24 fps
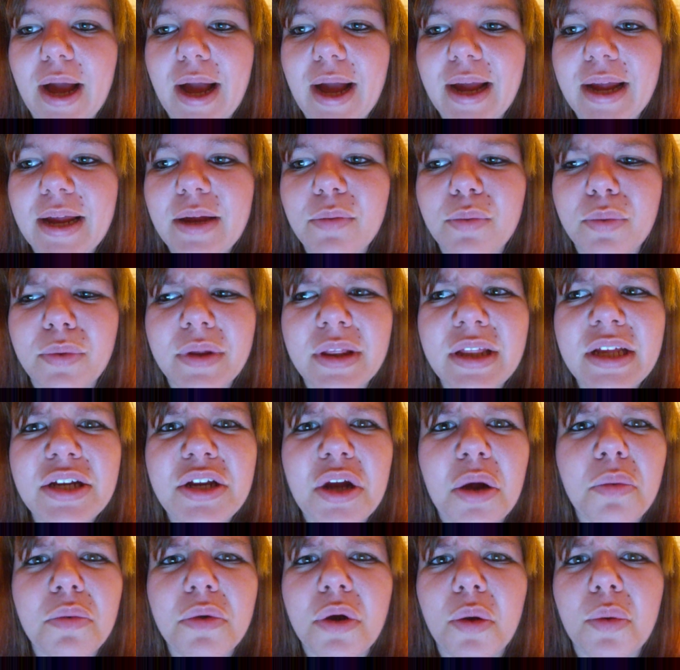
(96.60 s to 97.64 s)
I really
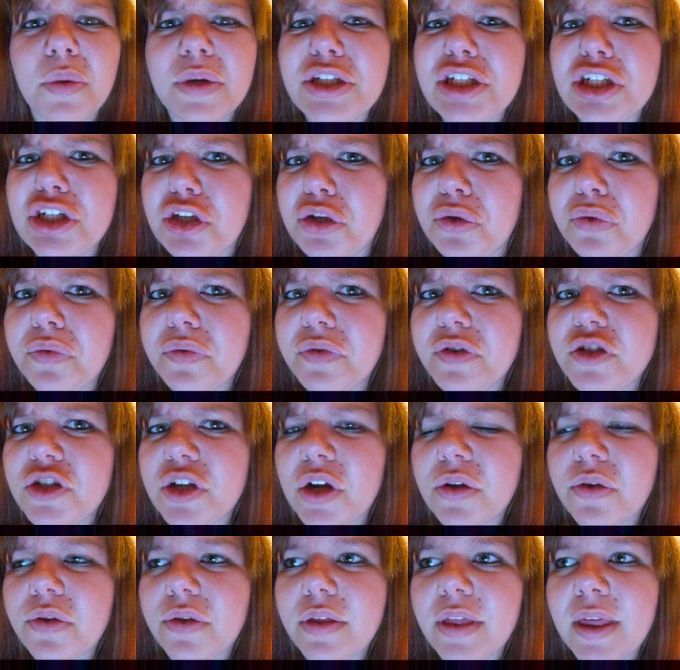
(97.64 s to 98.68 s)
don't know what to do for
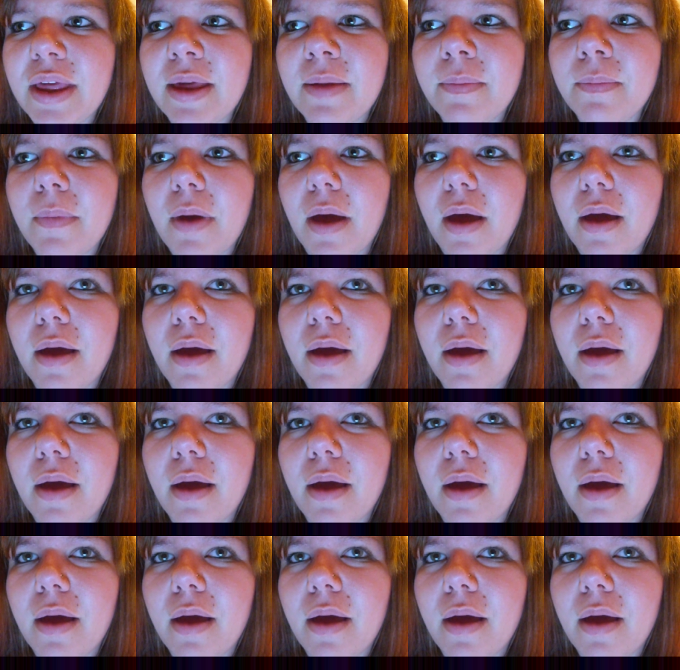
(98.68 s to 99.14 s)
jungle theme.